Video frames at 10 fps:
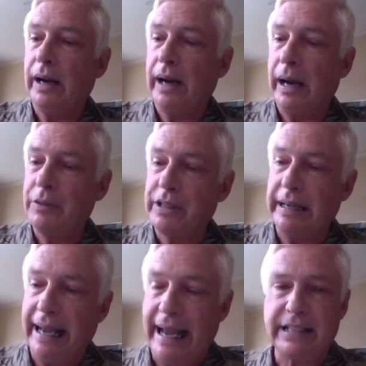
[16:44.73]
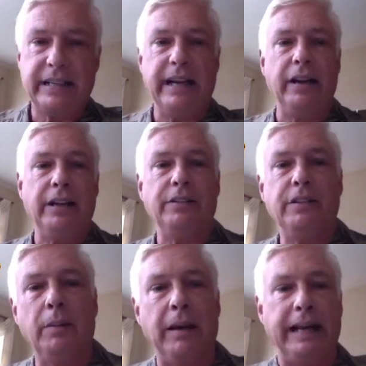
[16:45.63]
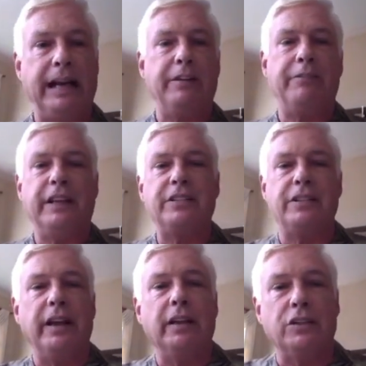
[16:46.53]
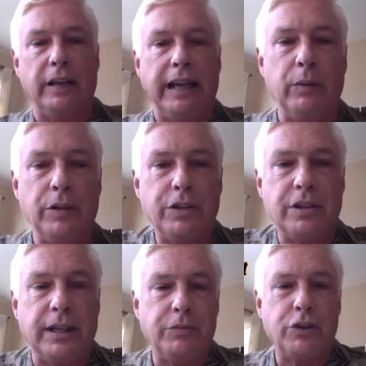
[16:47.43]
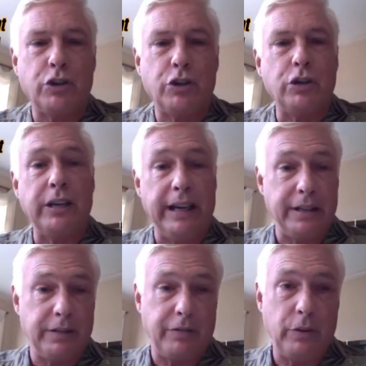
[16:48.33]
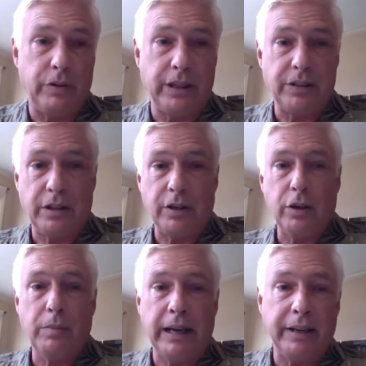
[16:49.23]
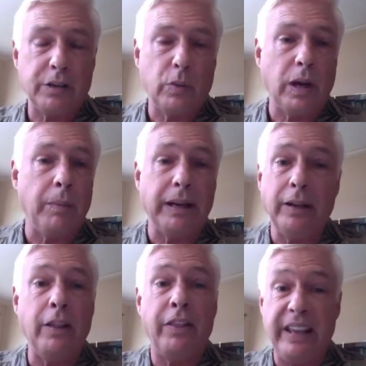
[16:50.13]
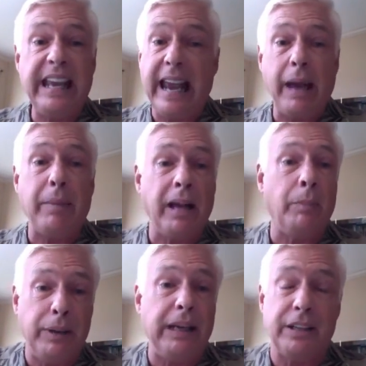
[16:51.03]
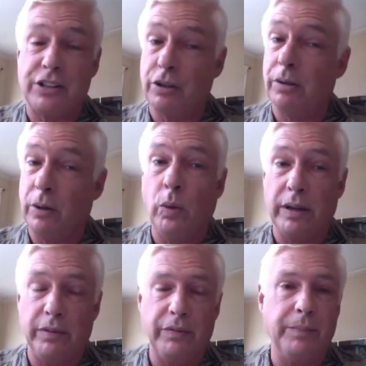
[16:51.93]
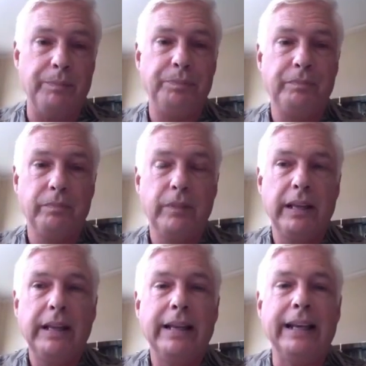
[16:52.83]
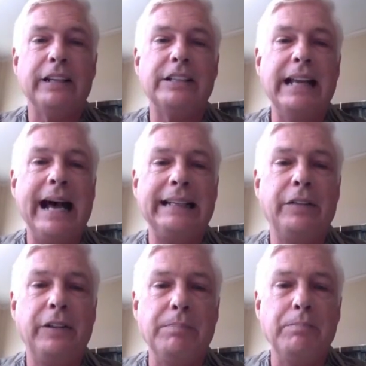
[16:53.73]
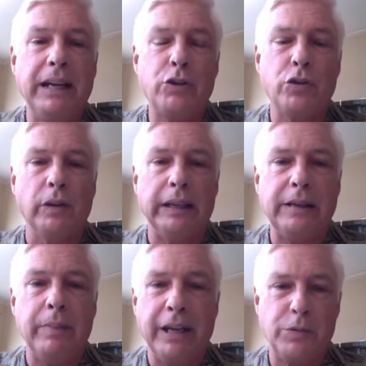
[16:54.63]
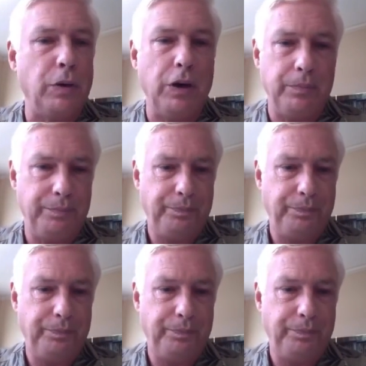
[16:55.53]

I was going to ask Kelly about how to fix the English language, because I'm sure she has a few things on her mind as well. But the MLB is certainly one of them. It is not the Major League Baseball.